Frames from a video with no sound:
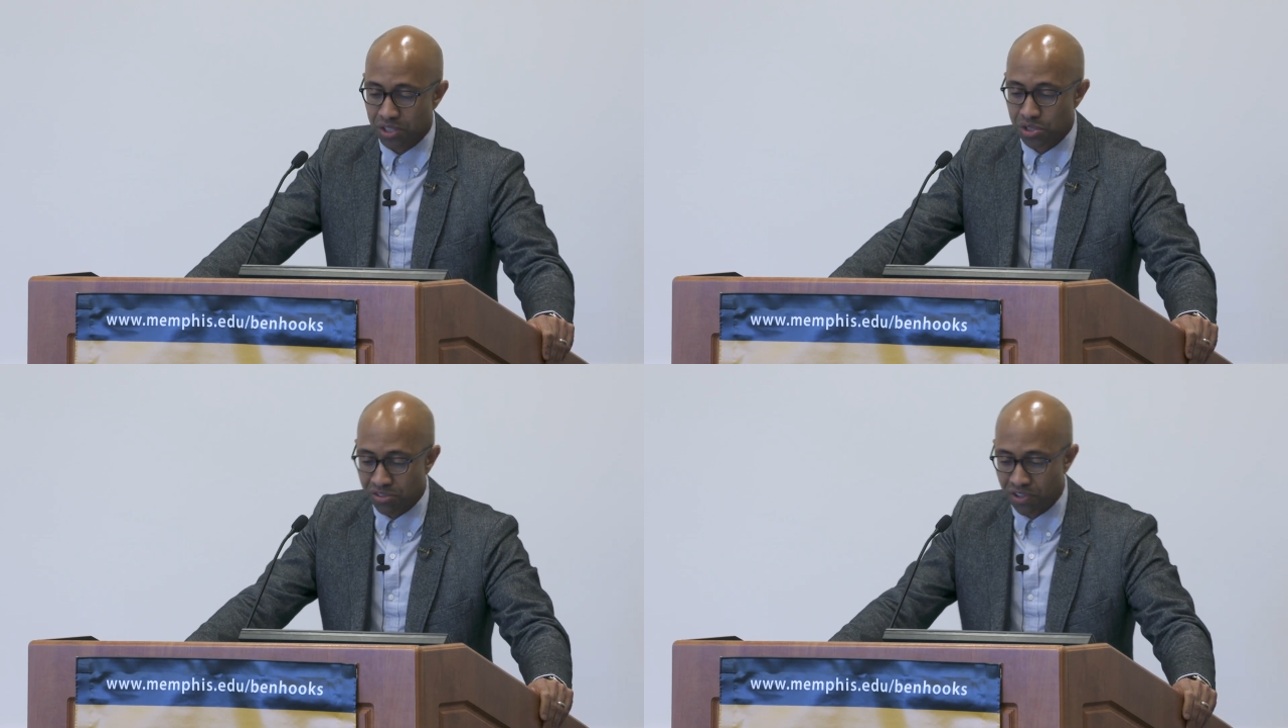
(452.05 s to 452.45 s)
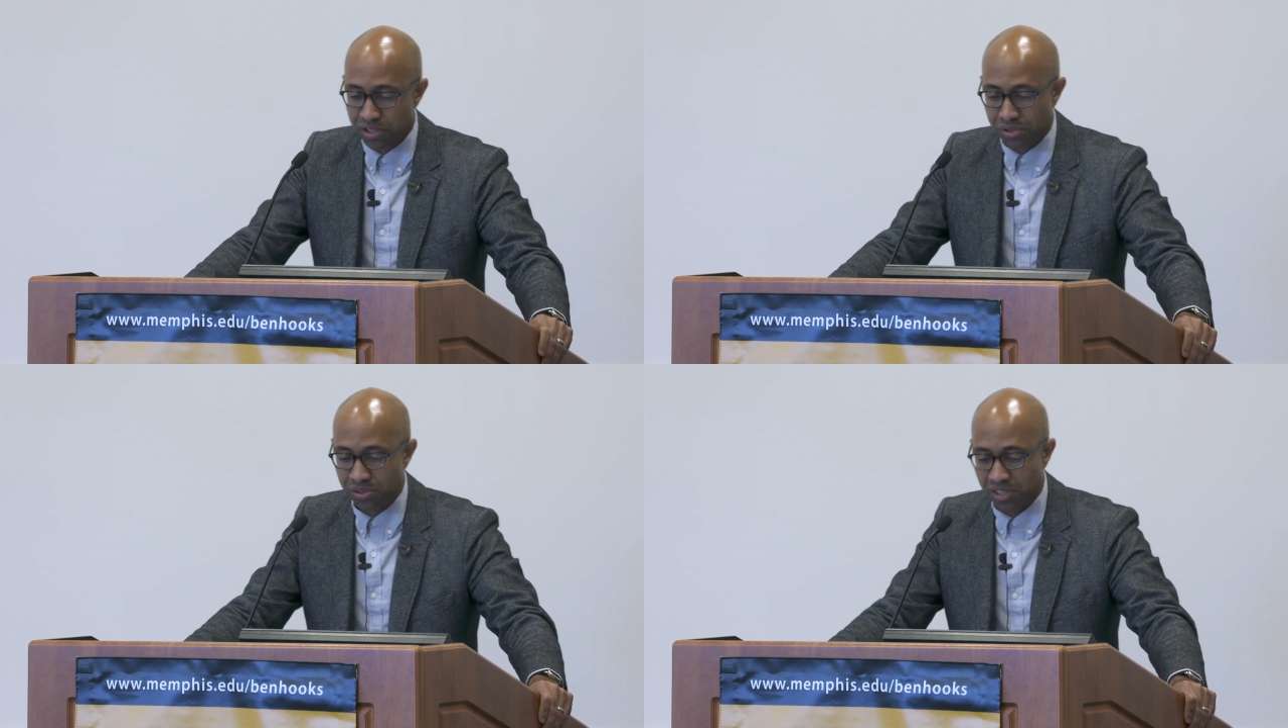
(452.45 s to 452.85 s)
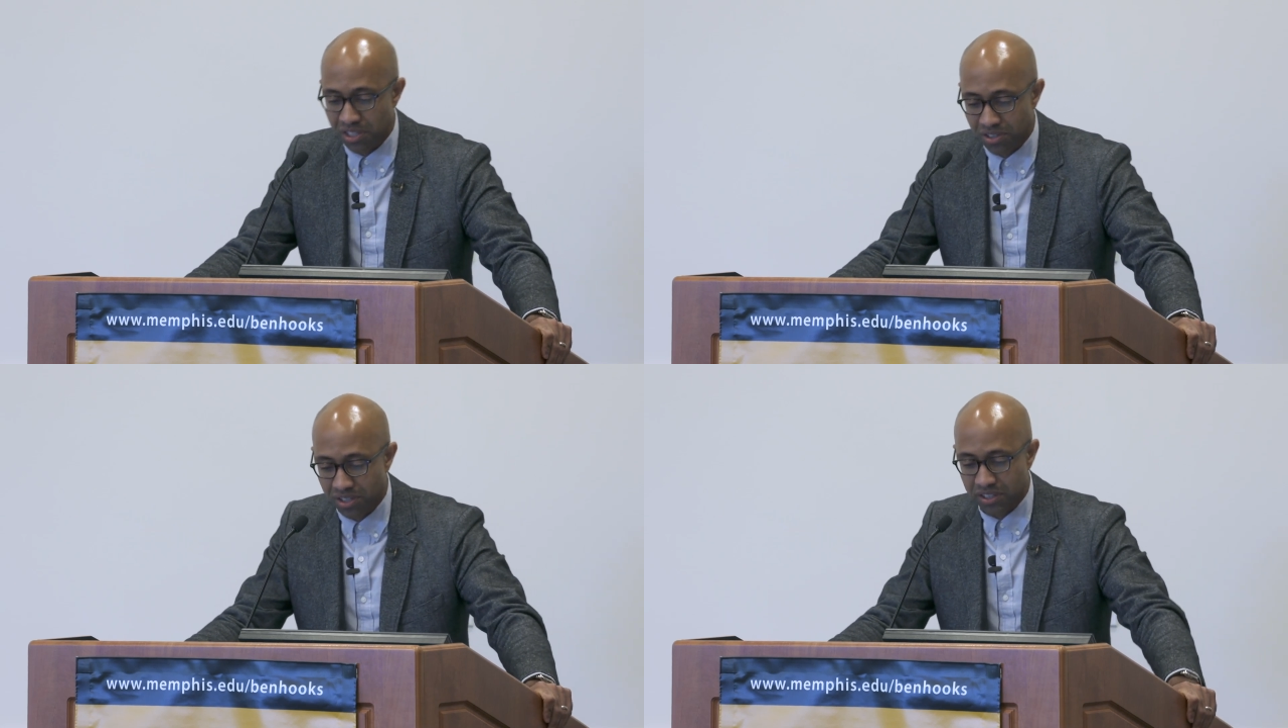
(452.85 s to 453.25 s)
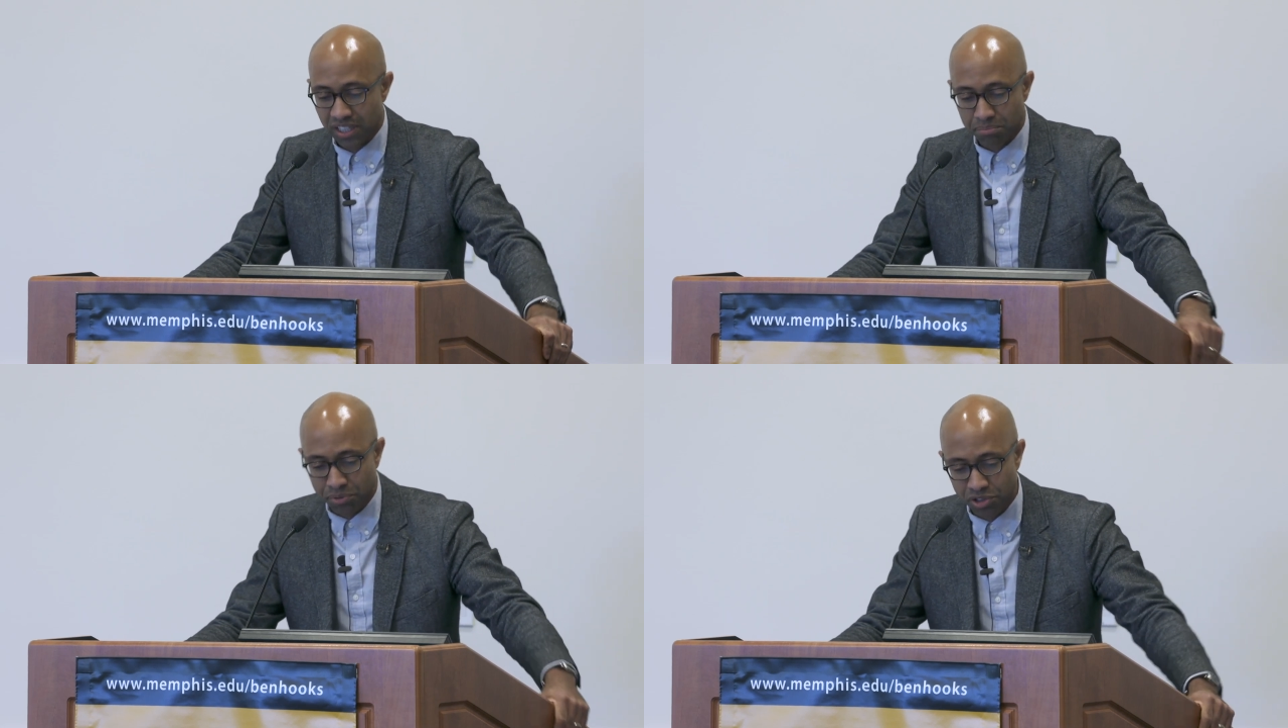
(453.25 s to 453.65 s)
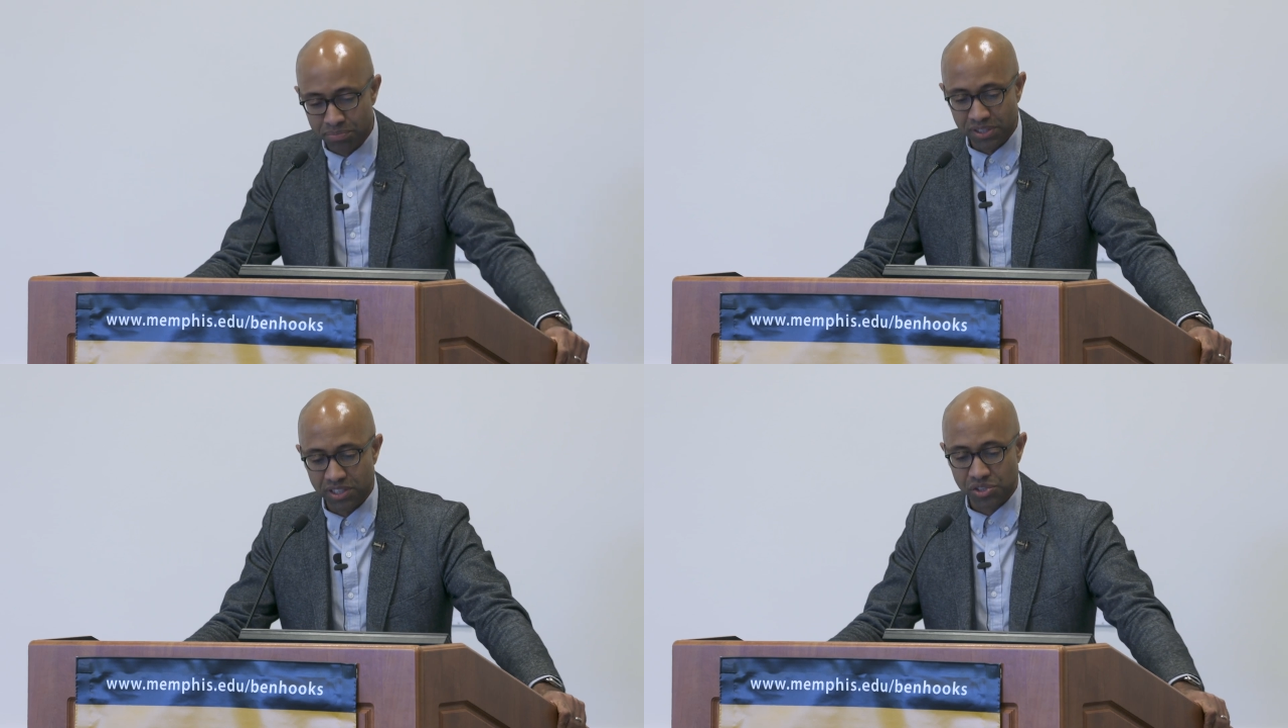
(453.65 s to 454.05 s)
Universal Negro
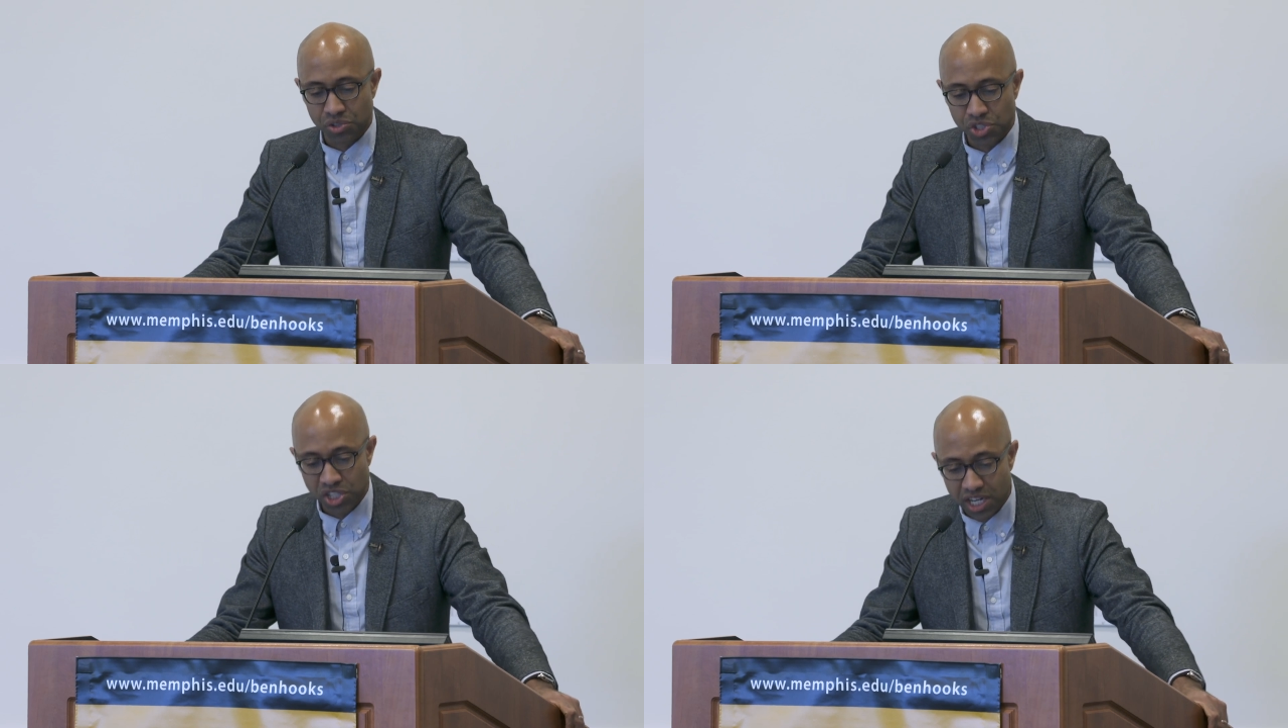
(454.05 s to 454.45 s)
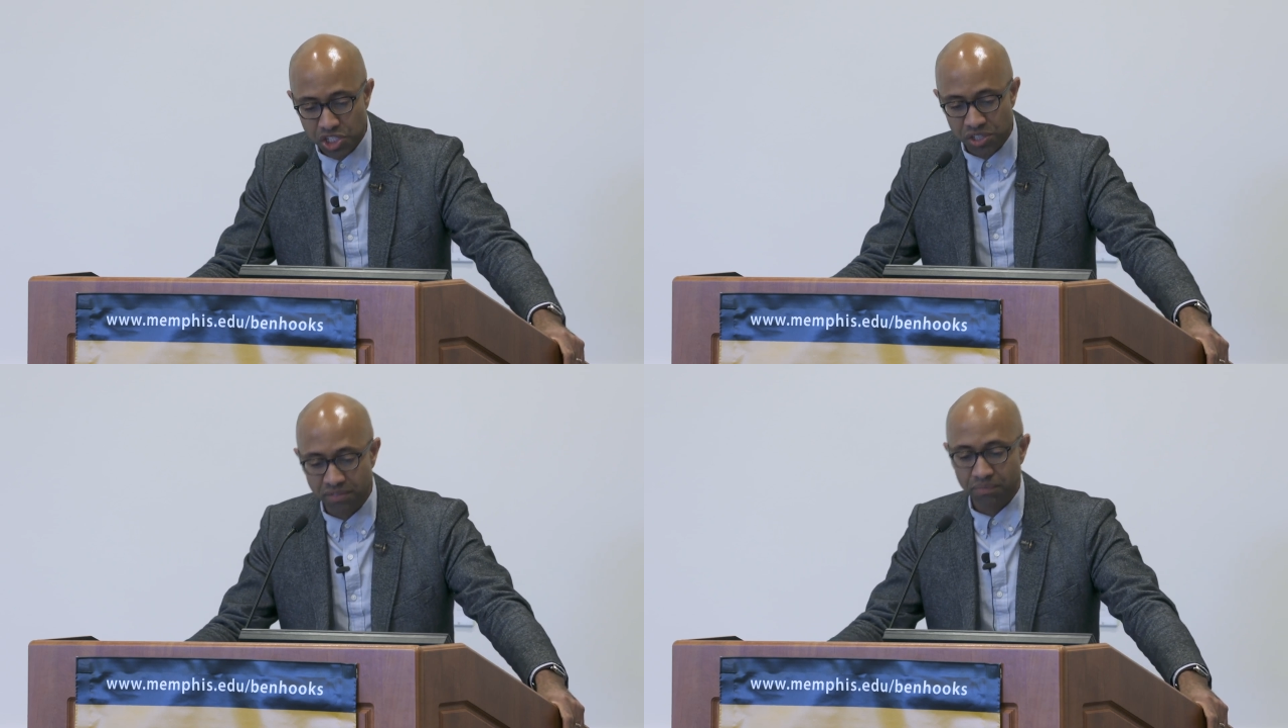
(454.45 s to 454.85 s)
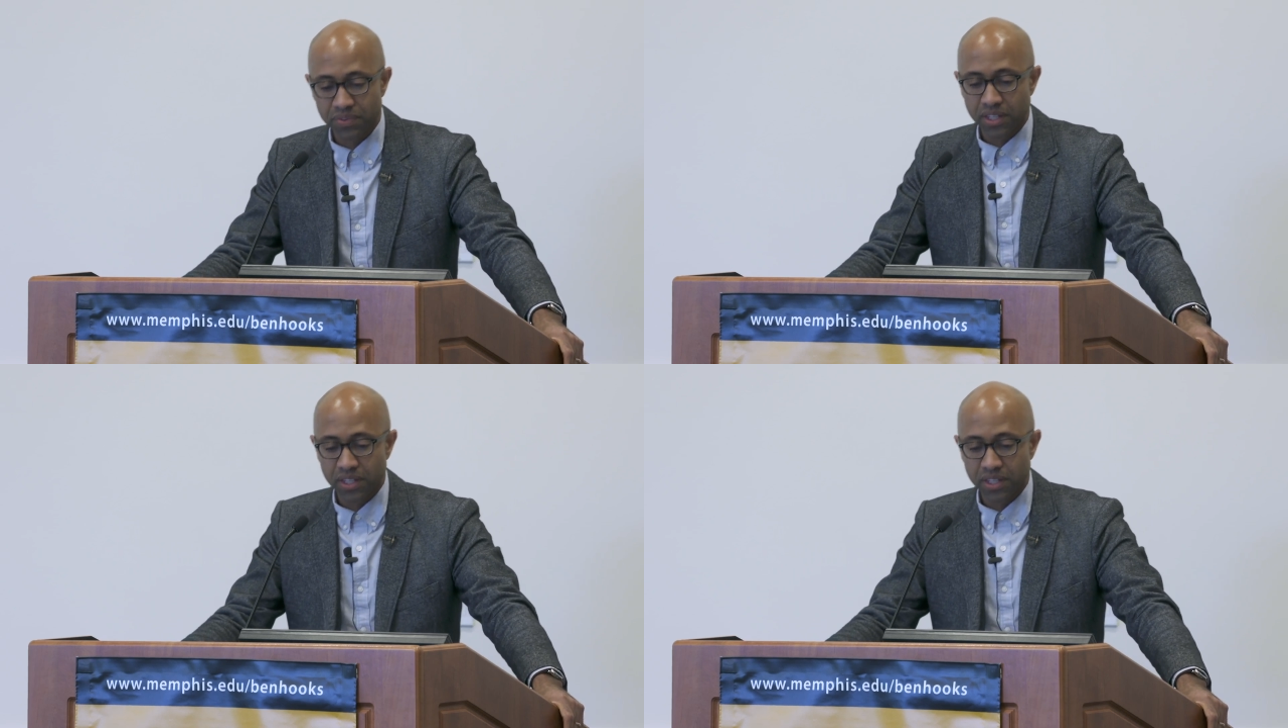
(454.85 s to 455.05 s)
Improvement Association